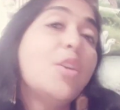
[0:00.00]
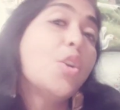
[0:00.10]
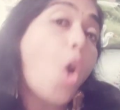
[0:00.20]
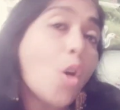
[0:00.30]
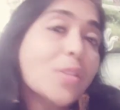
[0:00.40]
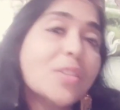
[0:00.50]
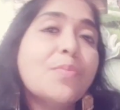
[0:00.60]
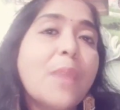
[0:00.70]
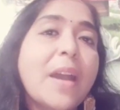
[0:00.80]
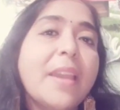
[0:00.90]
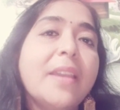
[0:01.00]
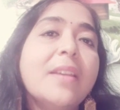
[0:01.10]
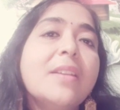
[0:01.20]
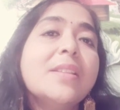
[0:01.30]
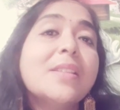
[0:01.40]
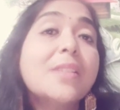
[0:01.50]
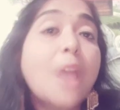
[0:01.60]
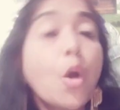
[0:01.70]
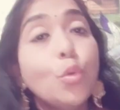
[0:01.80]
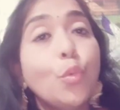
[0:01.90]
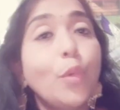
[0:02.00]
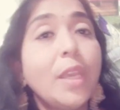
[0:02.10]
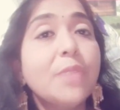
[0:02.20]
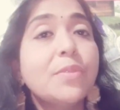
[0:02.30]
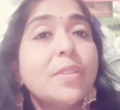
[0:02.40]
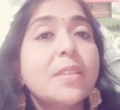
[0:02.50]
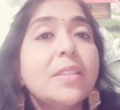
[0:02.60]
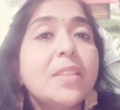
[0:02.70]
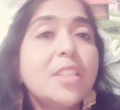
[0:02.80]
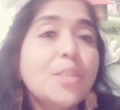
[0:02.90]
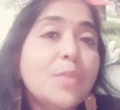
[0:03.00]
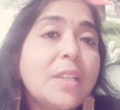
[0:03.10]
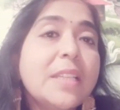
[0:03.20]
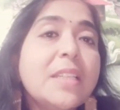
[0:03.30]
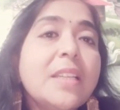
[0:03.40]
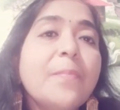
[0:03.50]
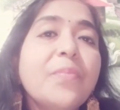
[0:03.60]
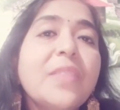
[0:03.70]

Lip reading: caused by sound waves stimulating